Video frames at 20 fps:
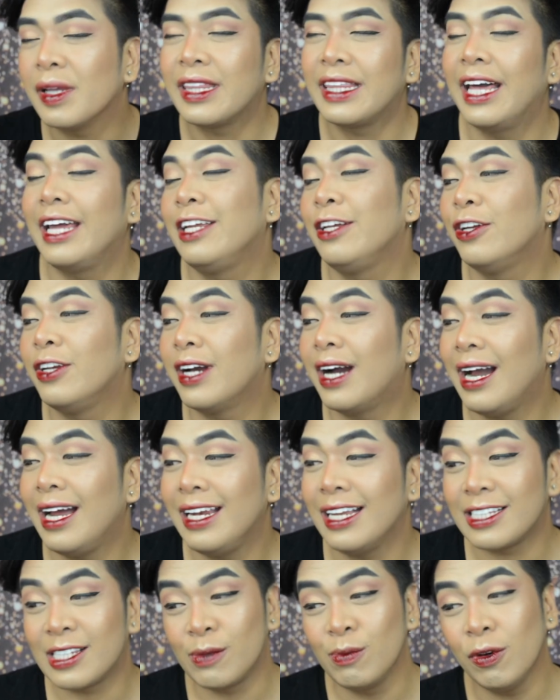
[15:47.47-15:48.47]
But then yun na nga,
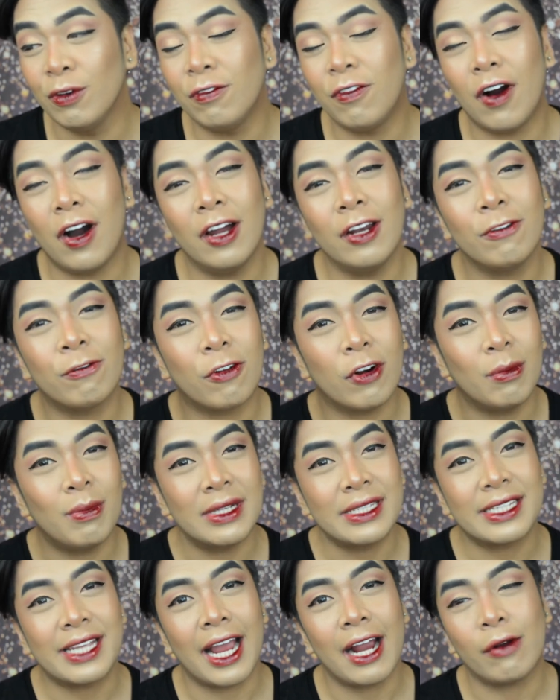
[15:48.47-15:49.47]
let's move on. For
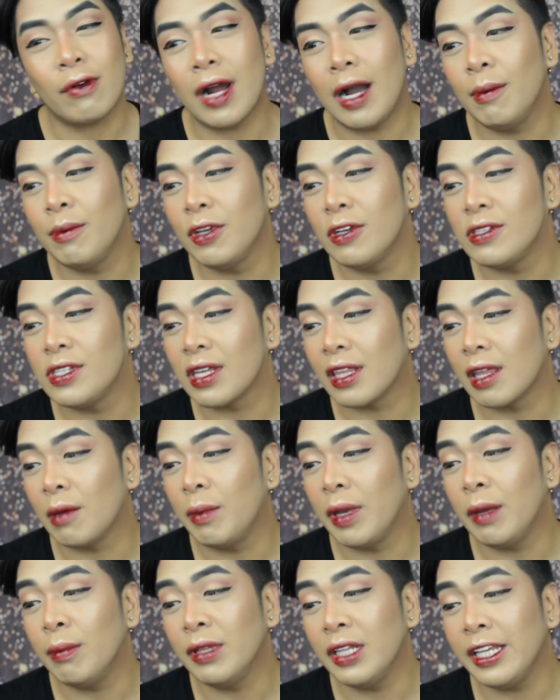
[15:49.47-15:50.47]
mascara, I'm using the
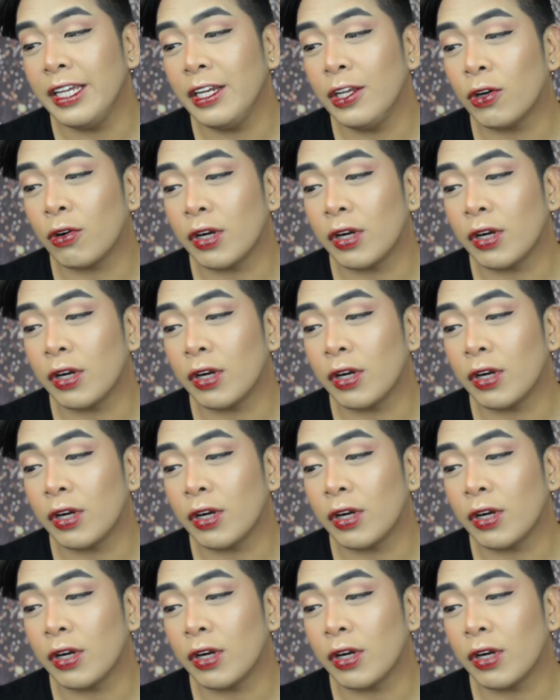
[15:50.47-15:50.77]
Maybelline New